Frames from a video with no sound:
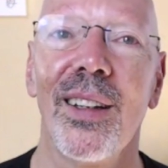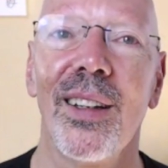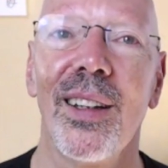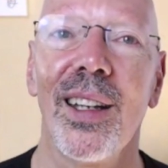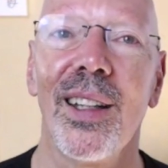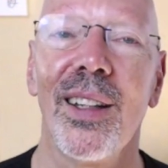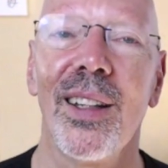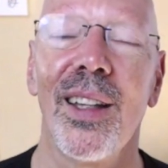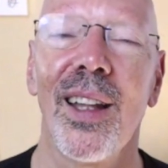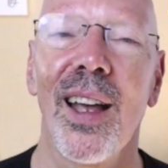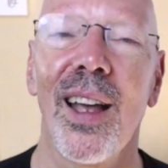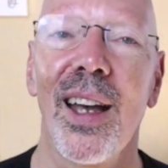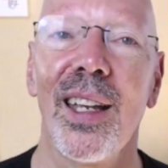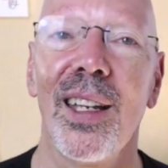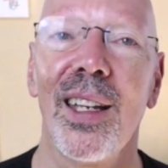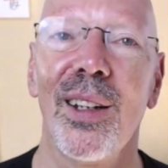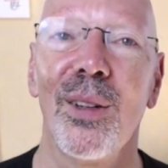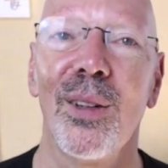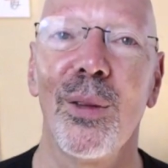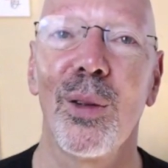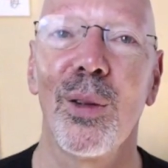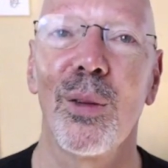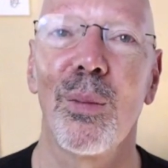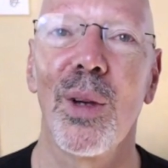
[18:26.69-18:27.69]
at night
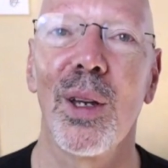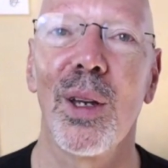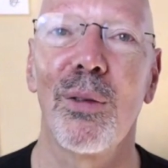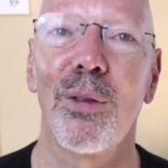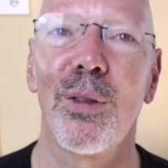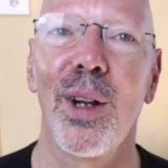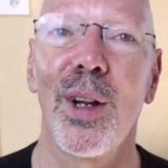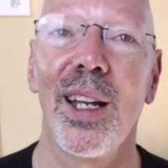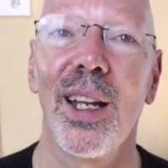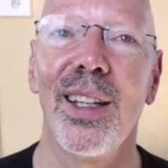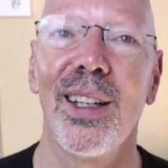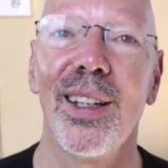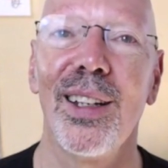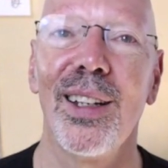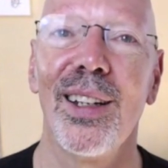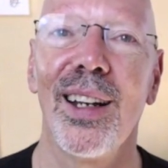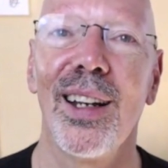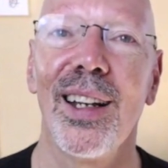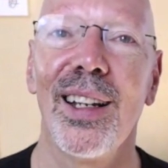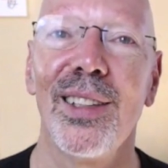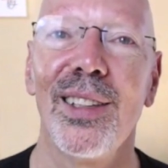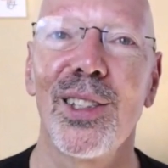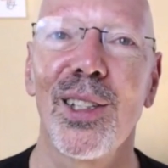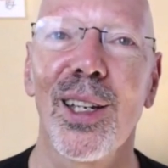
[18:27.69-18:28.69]
with my friend, and
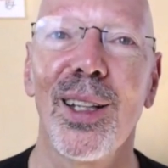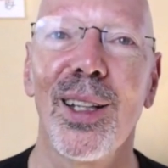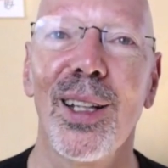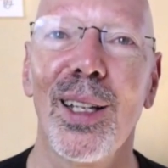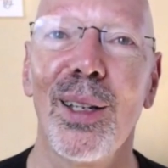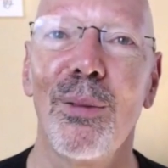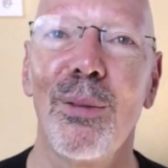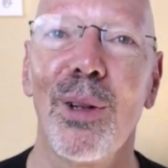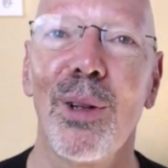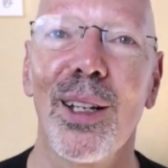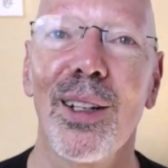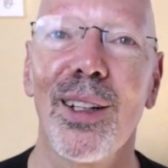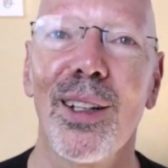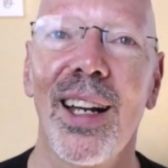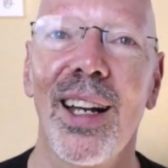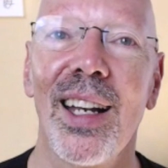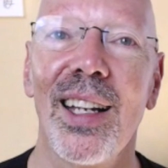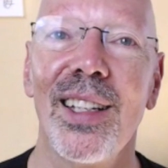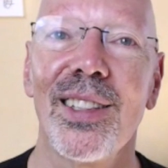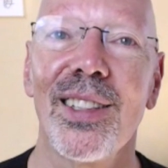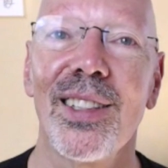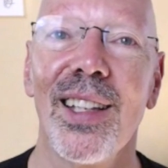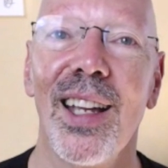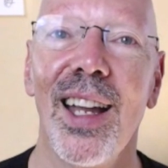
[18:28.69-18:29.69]
I suddenly
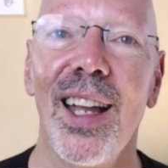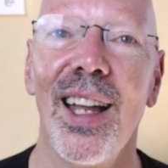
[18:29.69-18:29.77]
realized